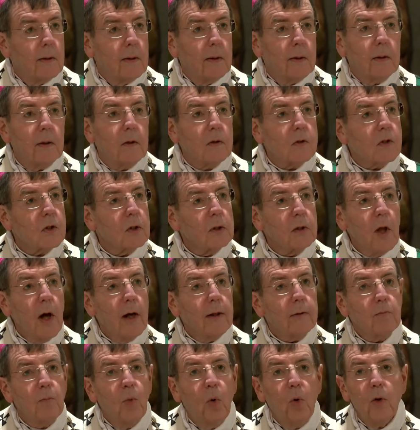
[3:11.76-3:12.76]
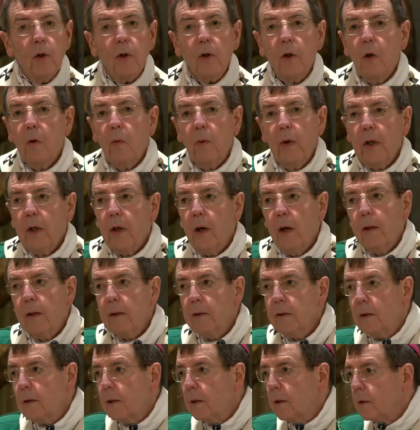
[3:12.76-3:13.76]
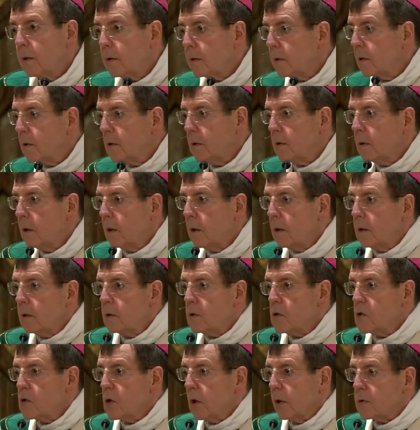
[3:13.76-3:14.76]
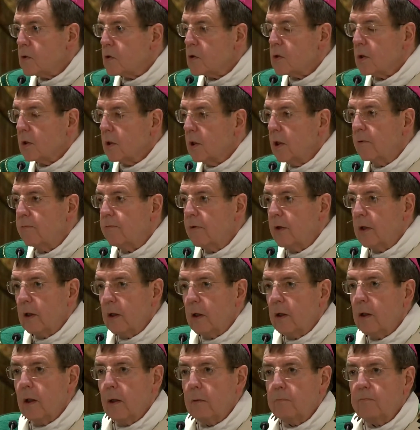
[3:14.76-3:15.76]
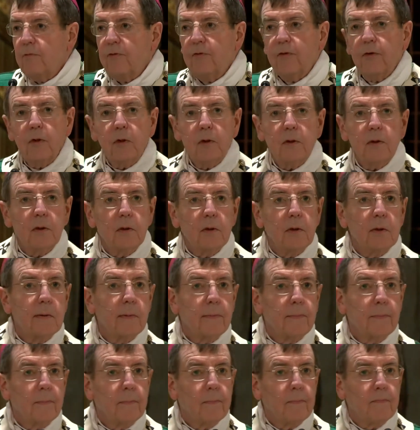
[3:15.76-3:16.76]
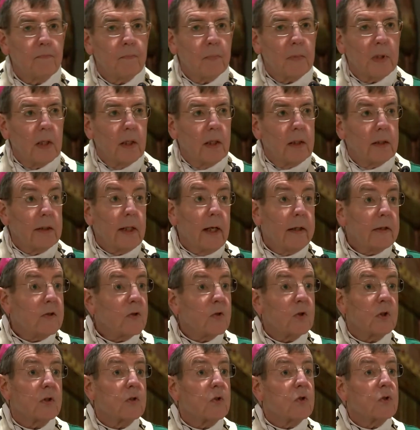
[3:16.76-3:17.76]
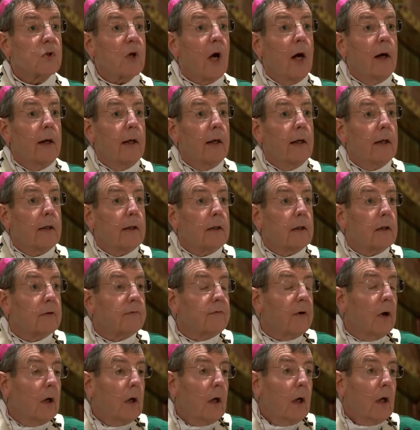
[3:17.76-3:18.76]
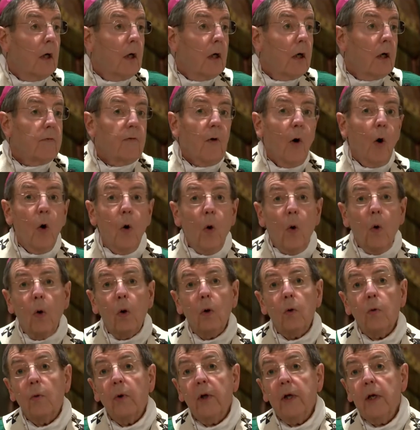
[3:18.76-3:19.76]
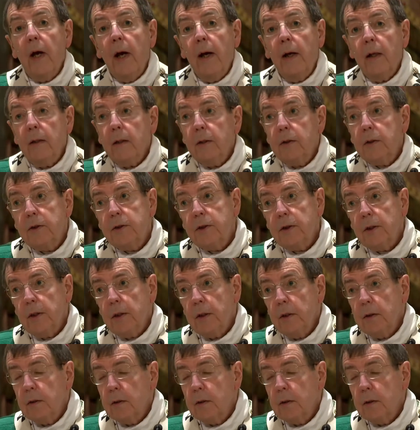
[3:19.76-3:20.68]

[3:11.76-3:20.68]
There's a lot more going on there than just giving comfort. That's a sign of a, of a whole reality.